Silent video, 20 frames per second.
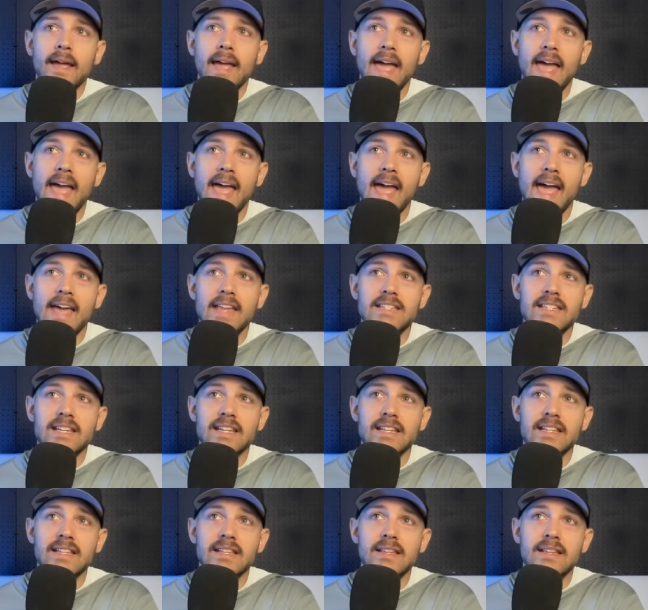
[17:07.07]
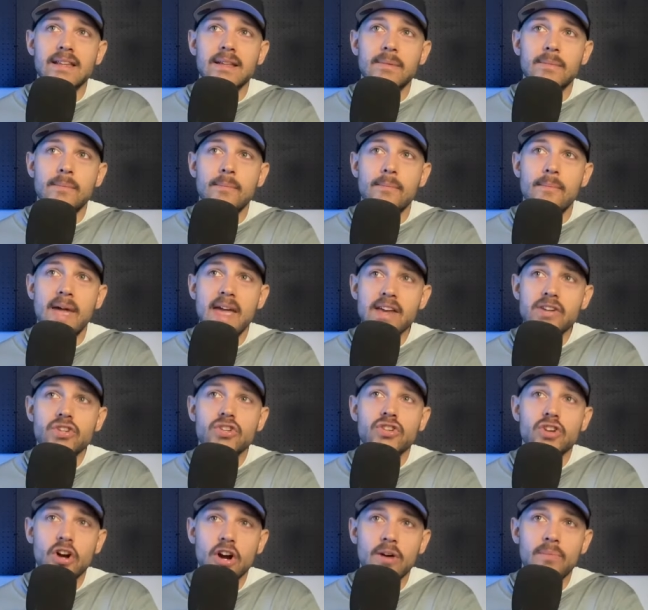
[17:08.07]
and make
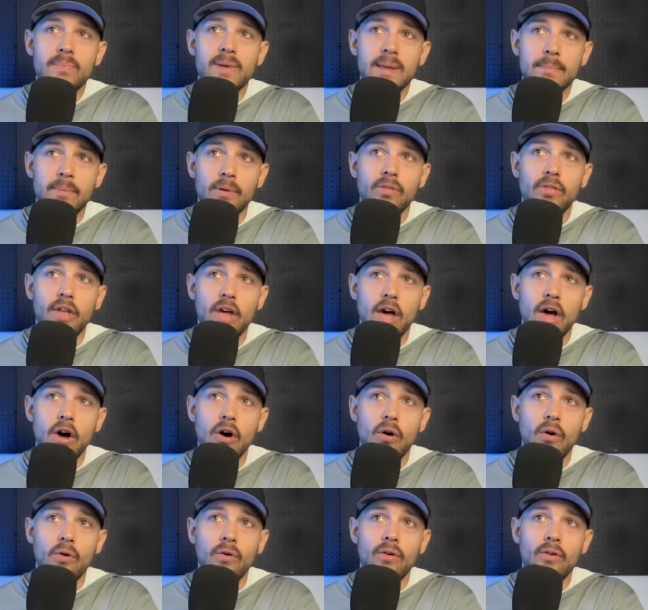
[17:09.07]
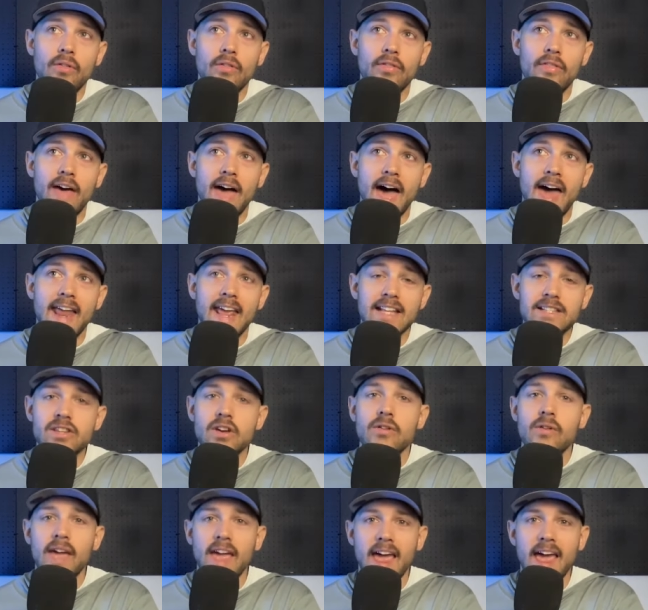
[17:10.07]
sure people know that it's
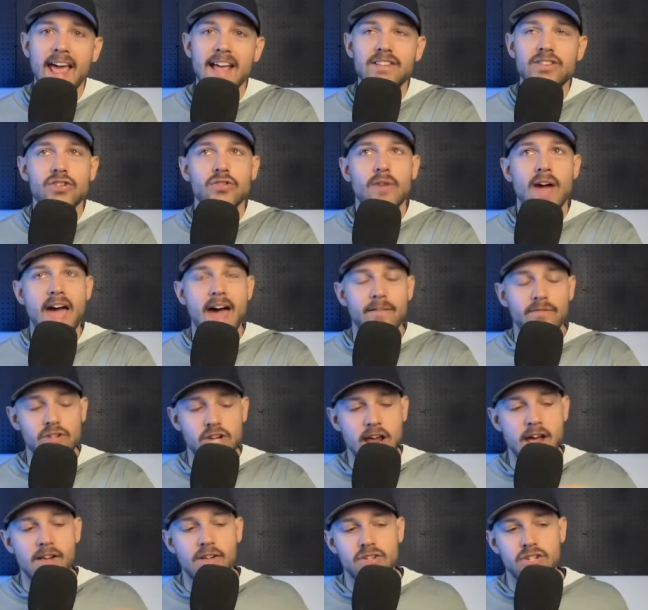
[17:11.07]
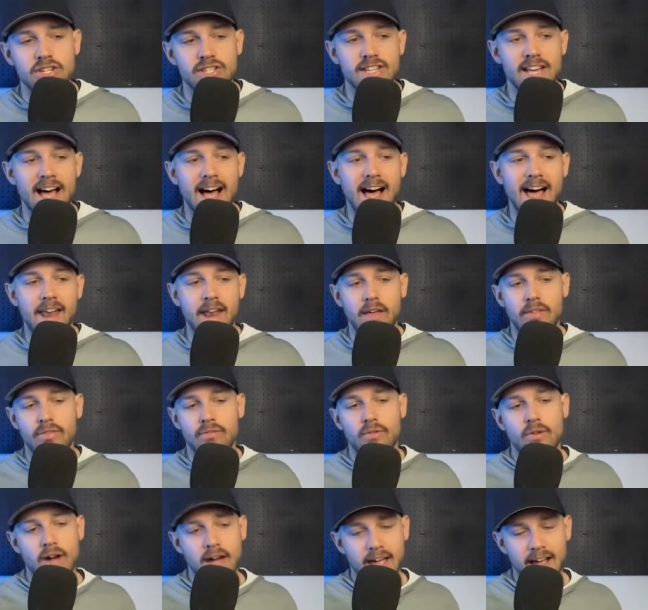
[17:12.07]
okay to have challenges on a
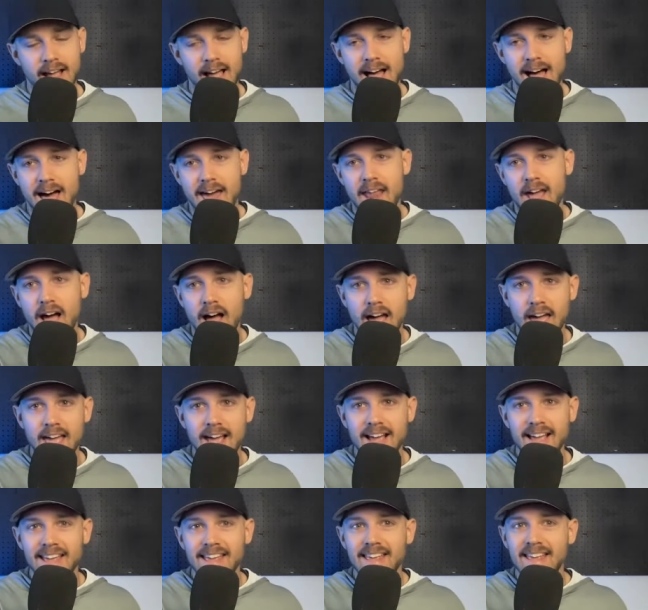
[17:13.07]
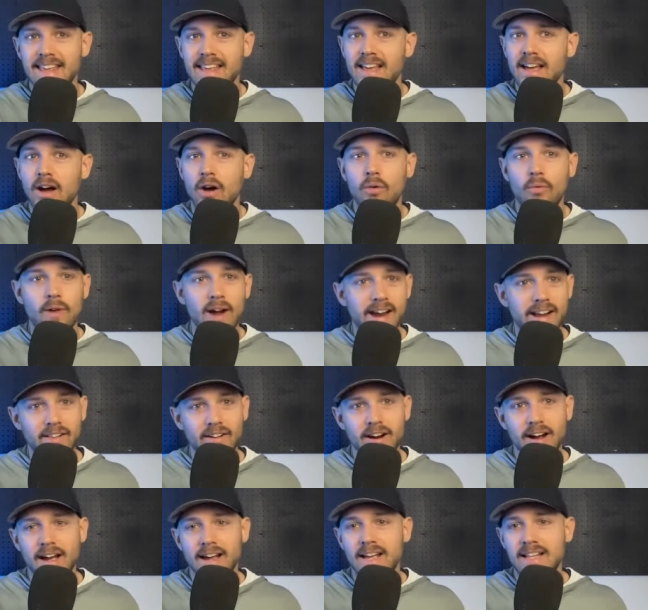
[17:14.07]
through hike, on a hike a regular
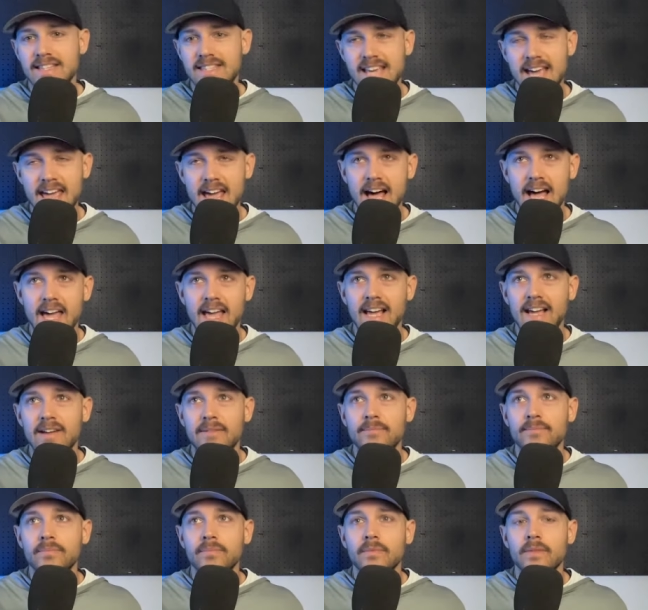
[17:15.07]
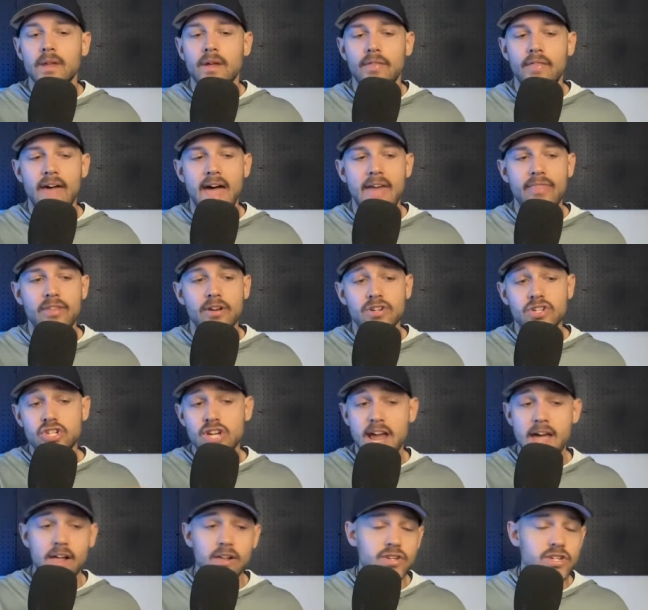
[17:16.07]
hike, a day hike, that there's
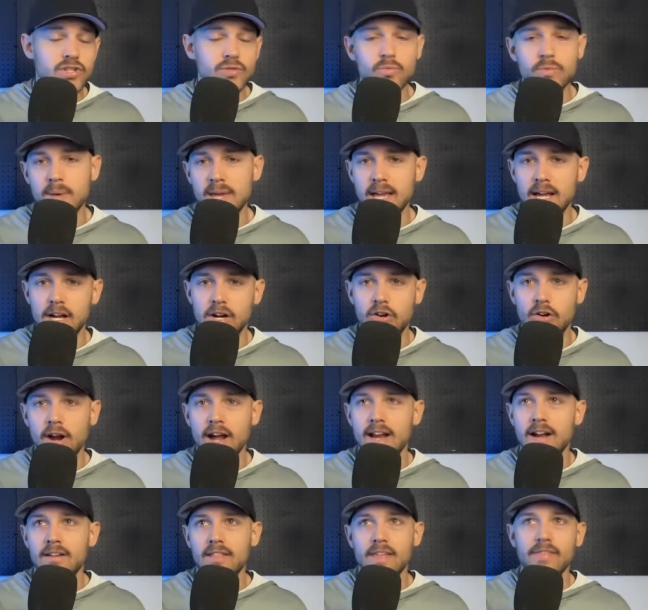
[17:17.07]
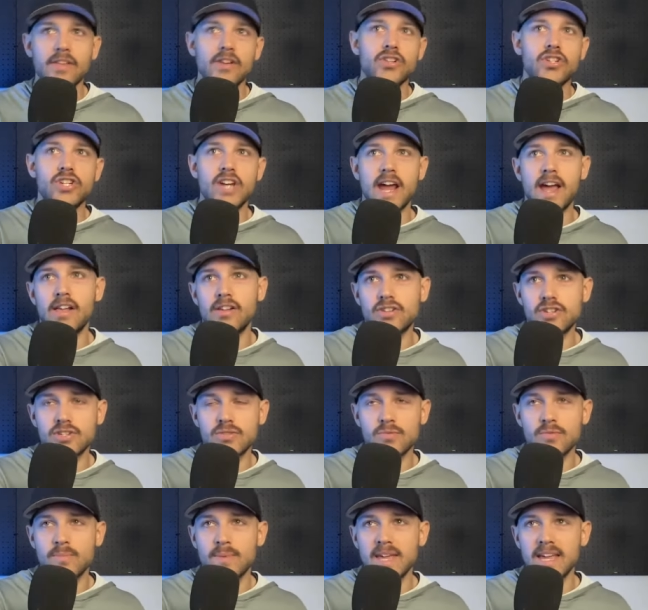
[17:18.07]
challenges with being a creator, that there's challenges
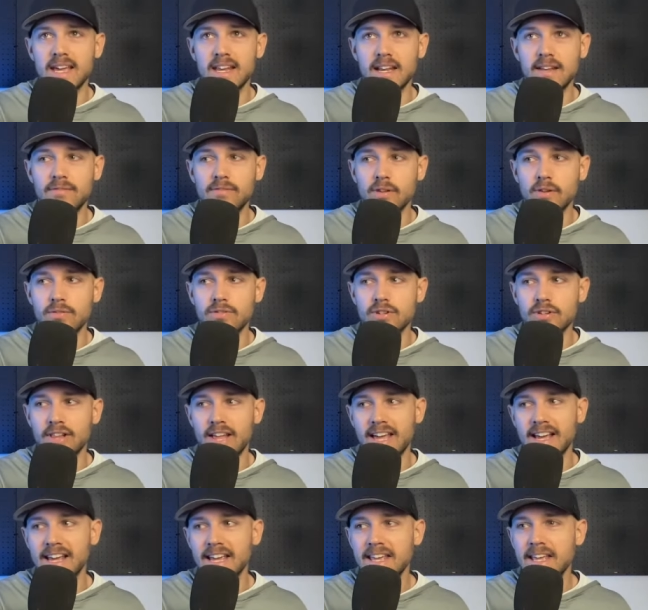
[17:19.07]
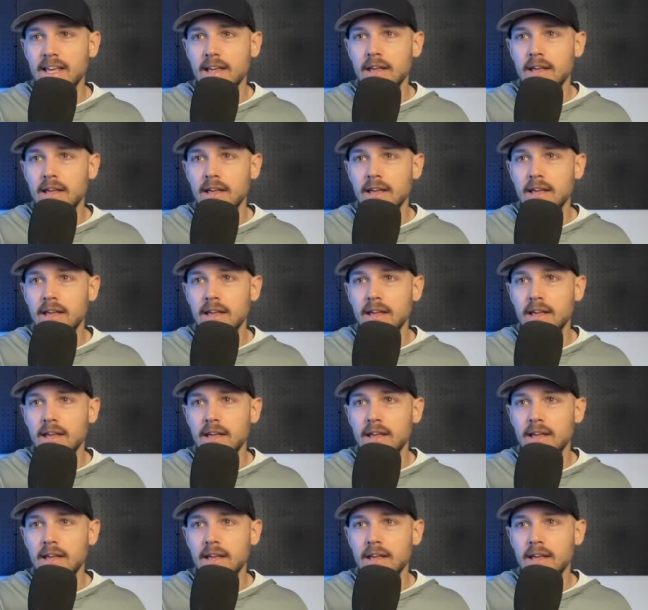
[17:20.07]
with being an influencer. Like